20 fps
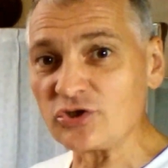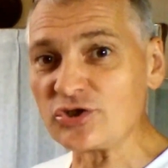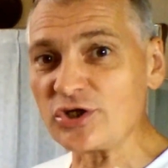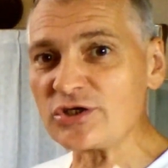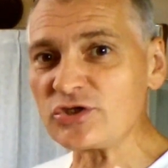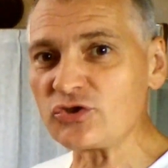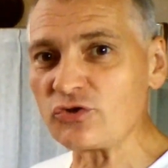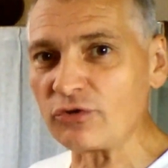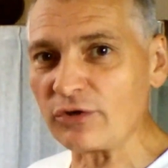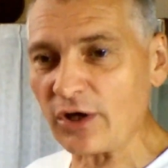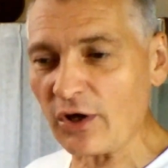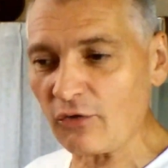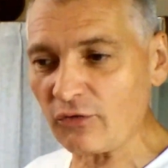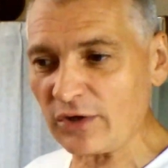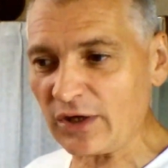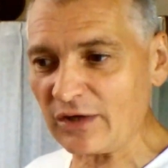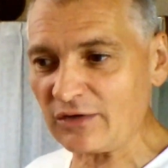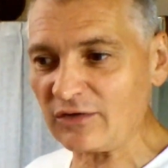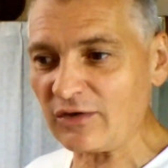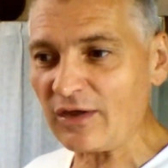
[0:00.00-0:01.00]
just to know
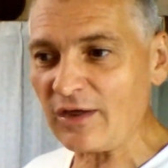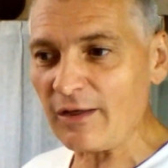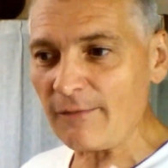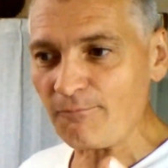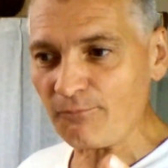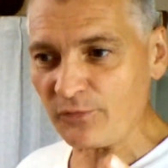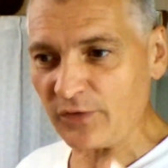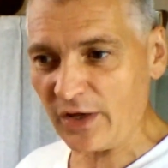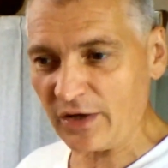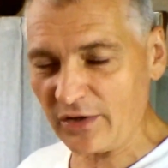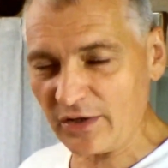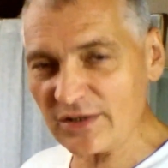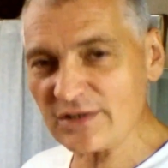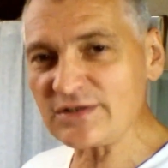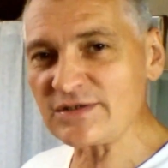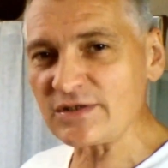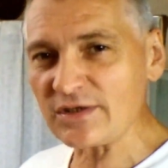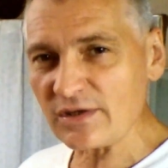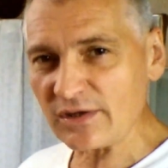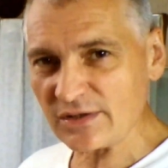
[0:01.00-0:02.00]
that there
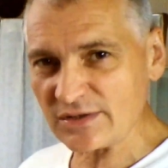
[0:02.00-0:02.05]
is